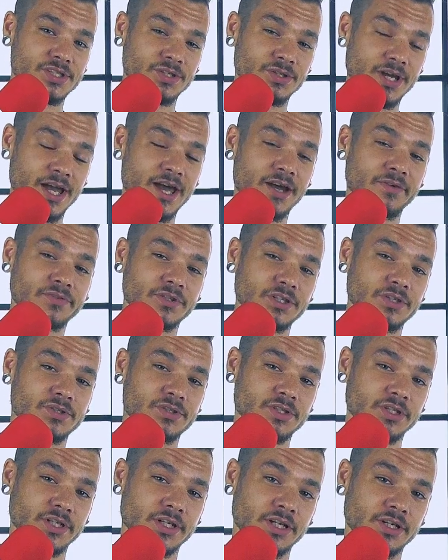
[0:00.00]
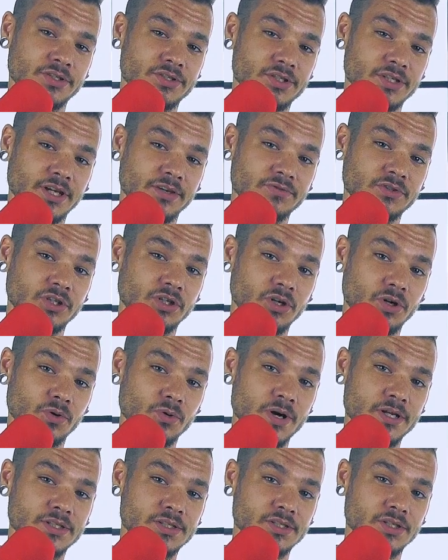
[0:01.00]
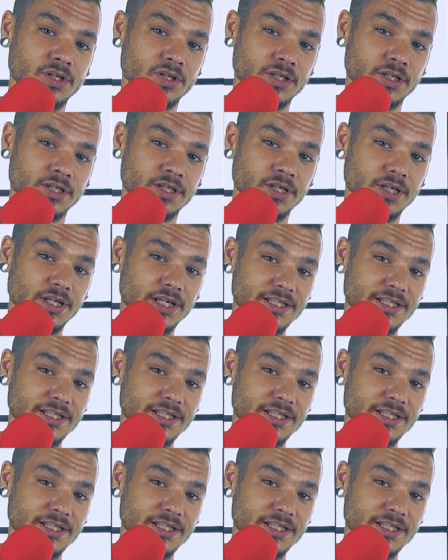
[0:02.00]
You have to use your ears, and you have to know what's good